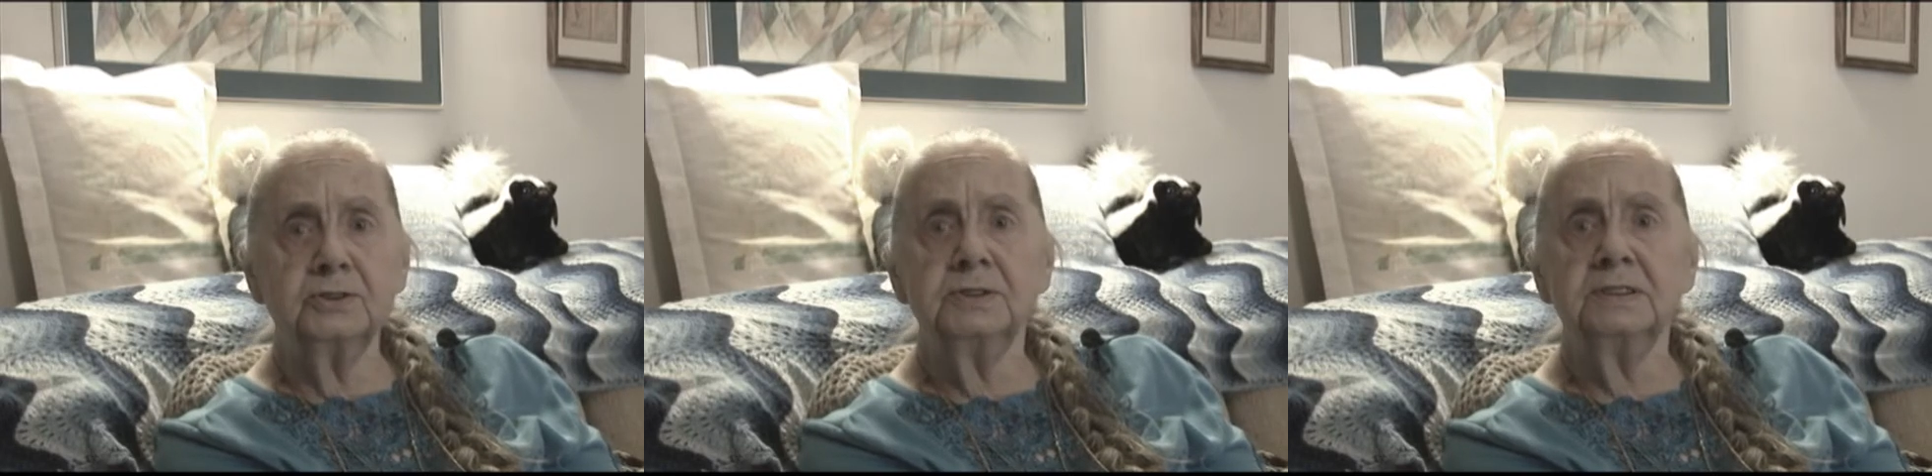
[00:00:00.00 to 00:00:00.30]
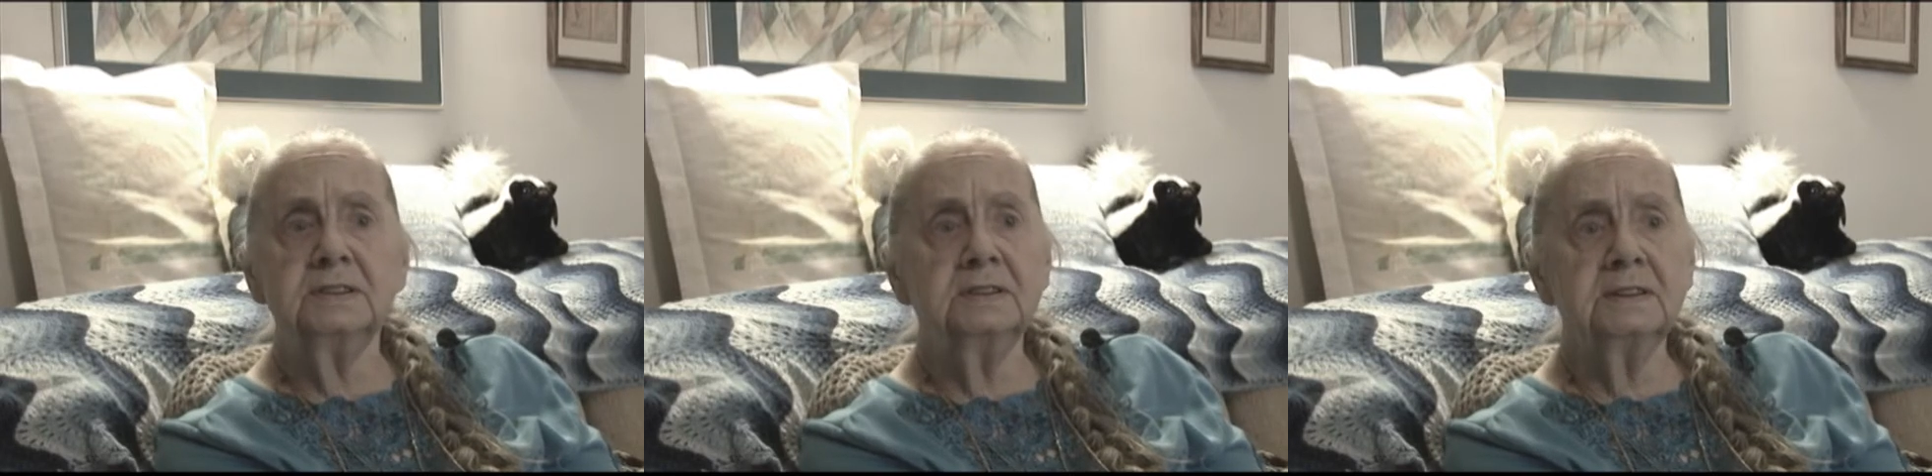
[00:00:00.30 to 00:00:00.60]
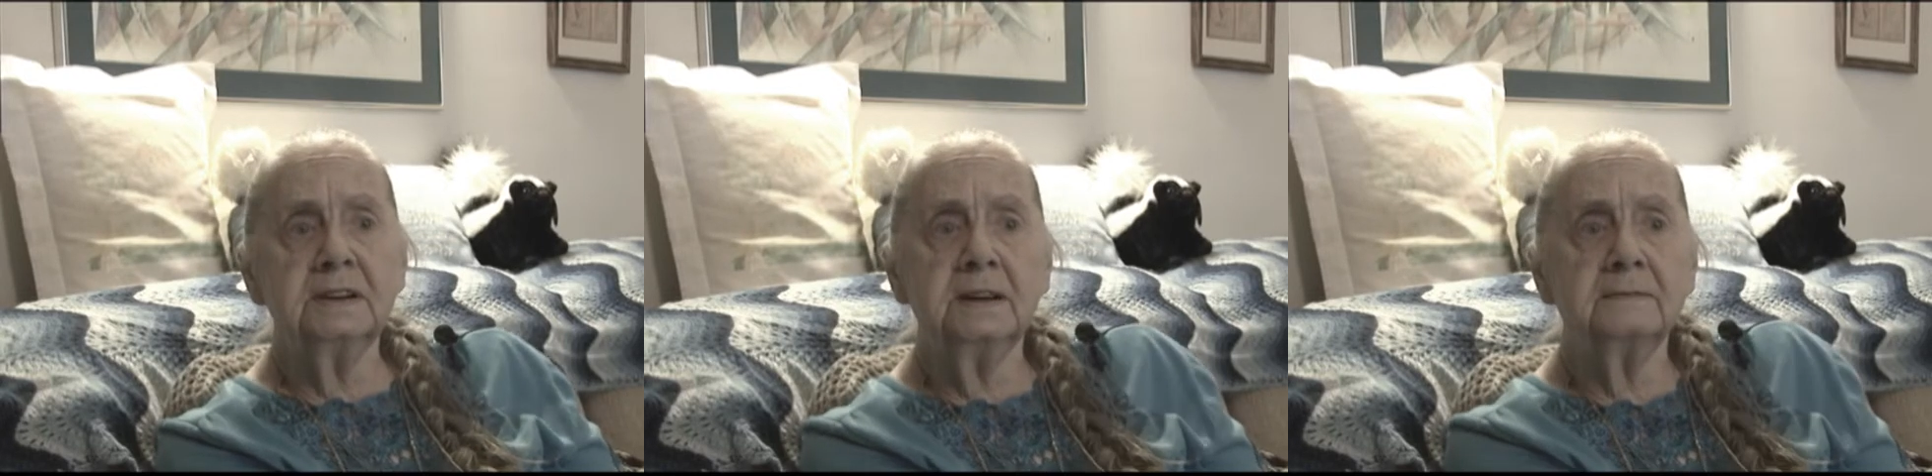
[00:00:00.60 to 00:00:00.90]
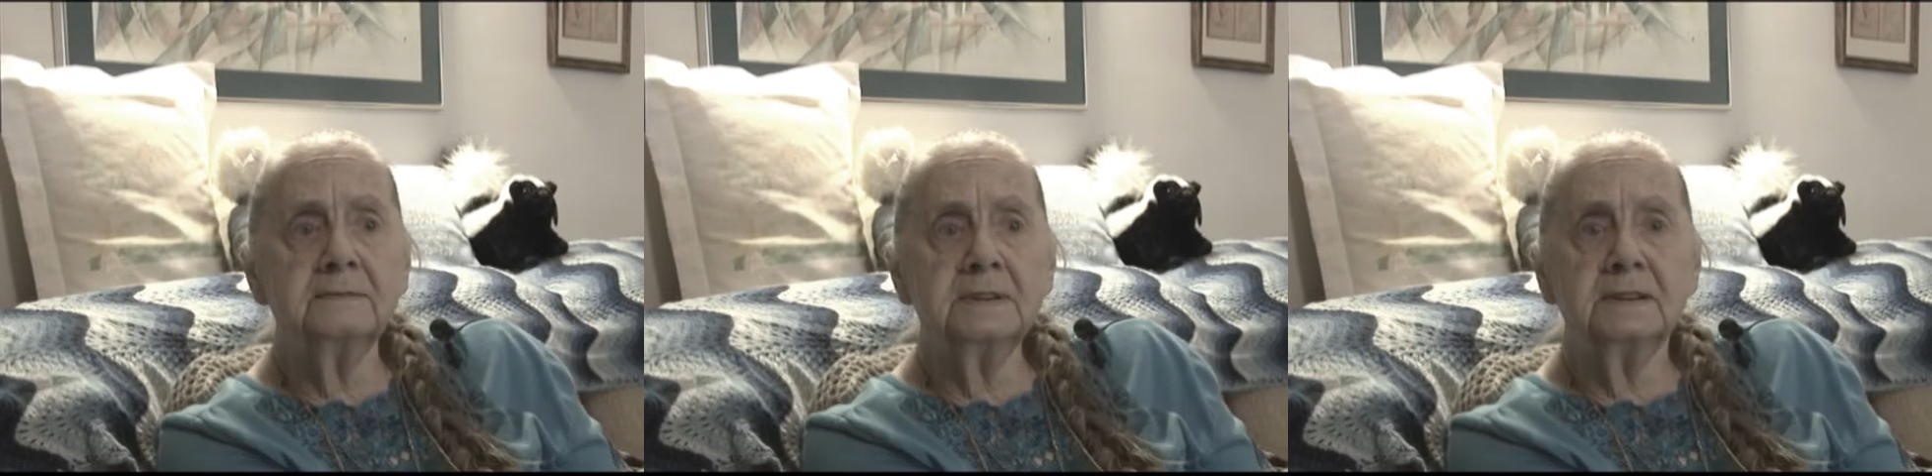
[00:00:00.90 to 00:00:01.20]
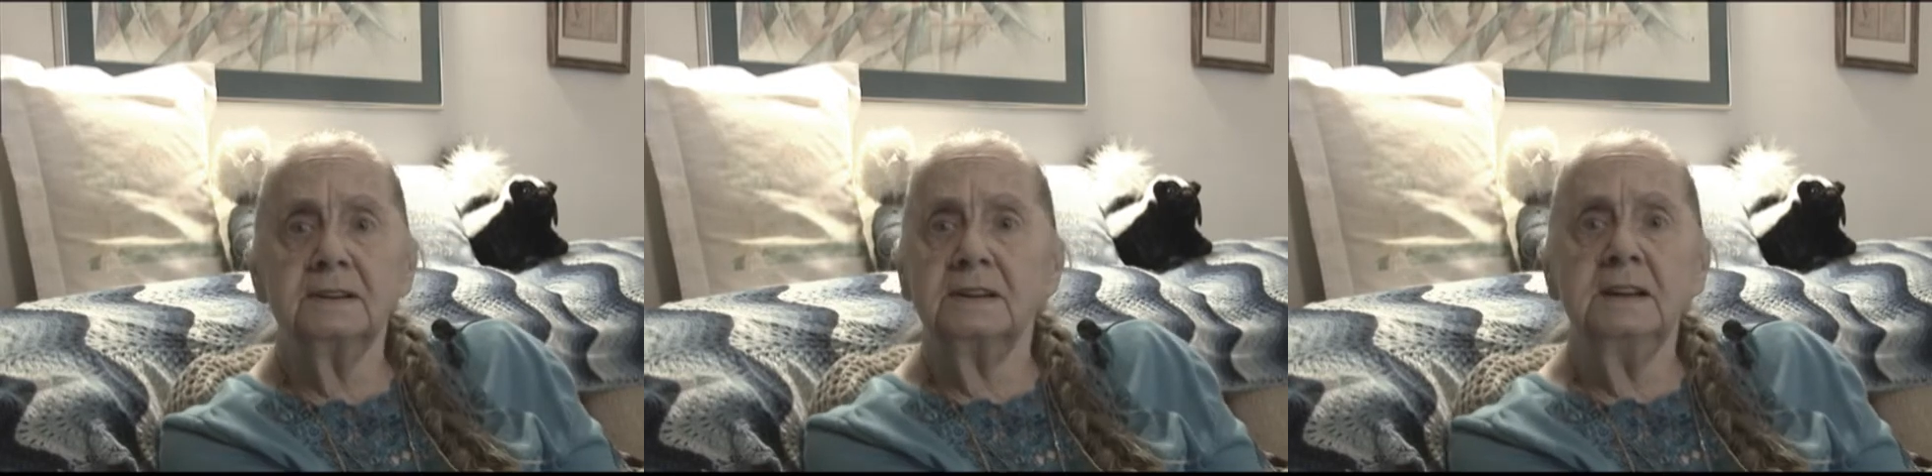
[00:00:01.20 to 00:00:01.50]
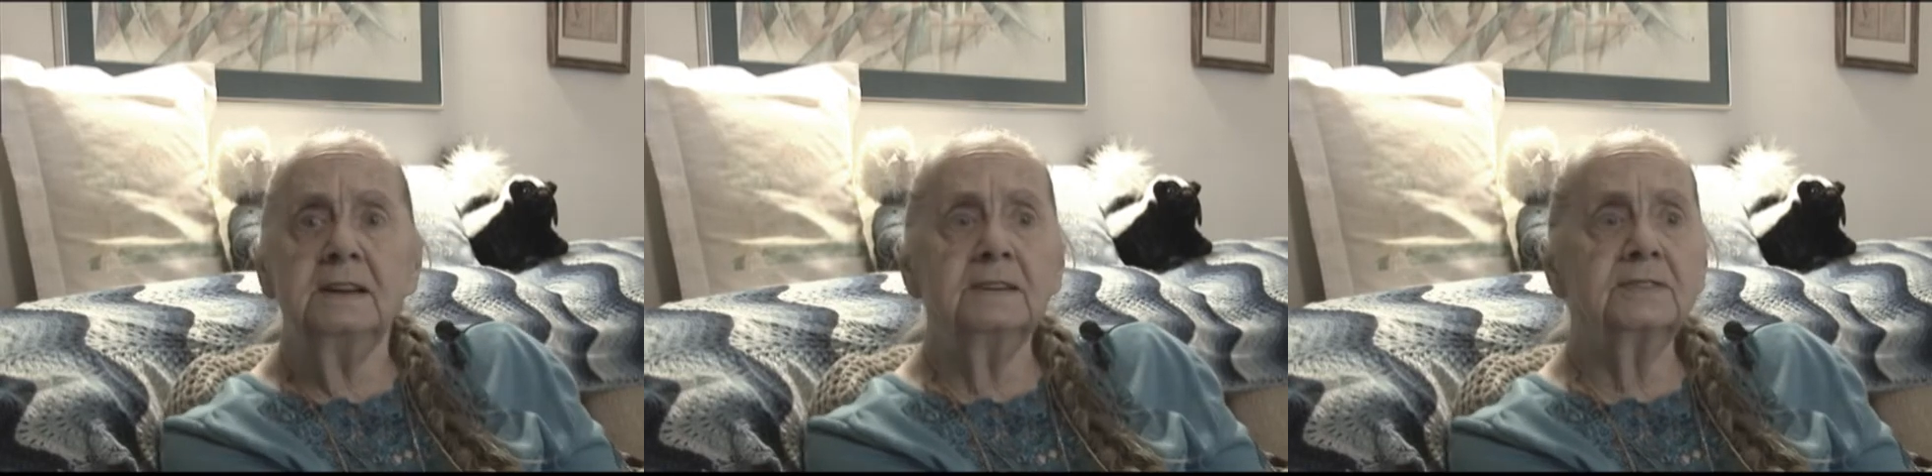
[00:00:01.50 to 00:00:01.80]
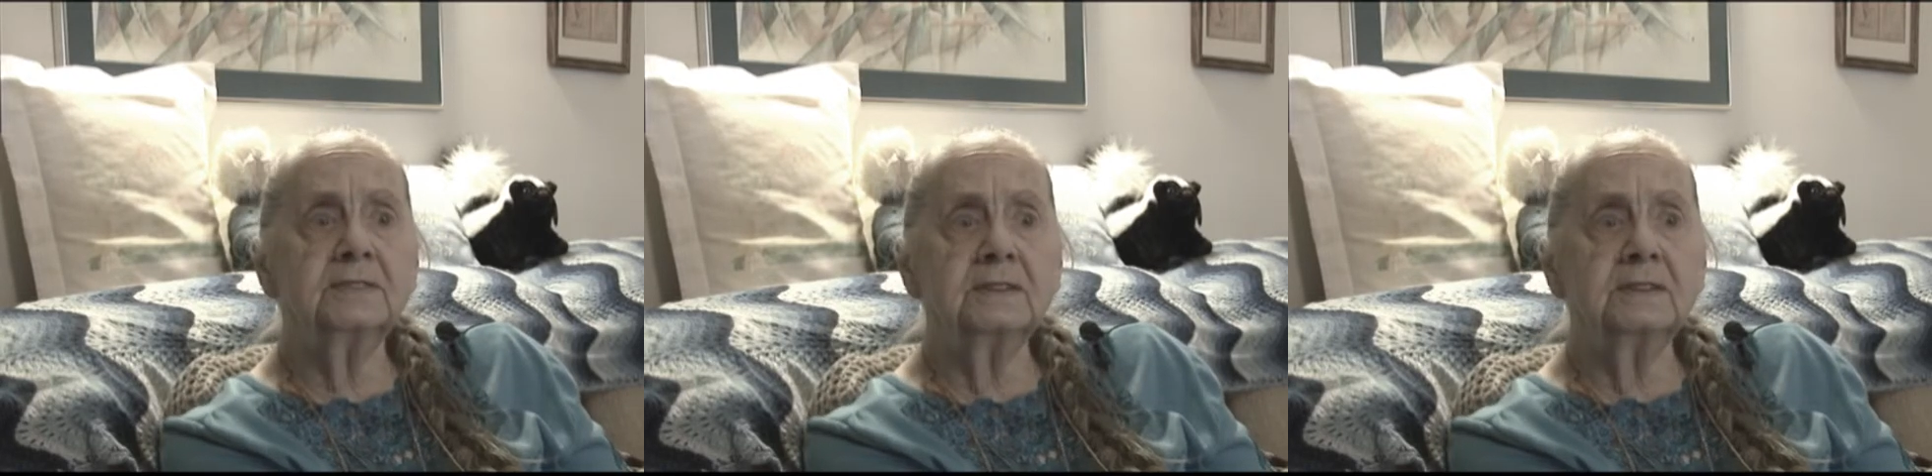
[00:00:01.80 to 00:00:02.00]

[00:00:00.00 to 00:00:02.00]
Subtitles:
you didn't have what it takes